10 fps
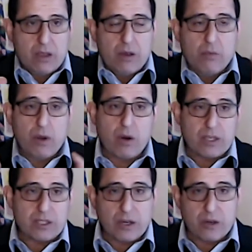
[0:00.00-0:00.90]
What are our
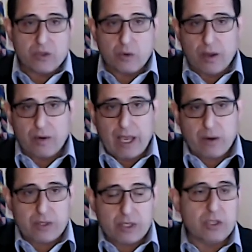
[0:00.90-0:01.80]
standards around
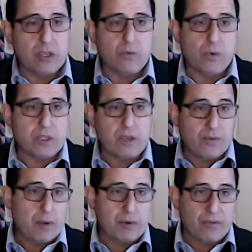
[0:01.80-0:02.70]
acquisition? What, if
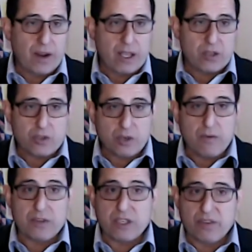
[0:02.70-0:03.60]
I'm in financial services,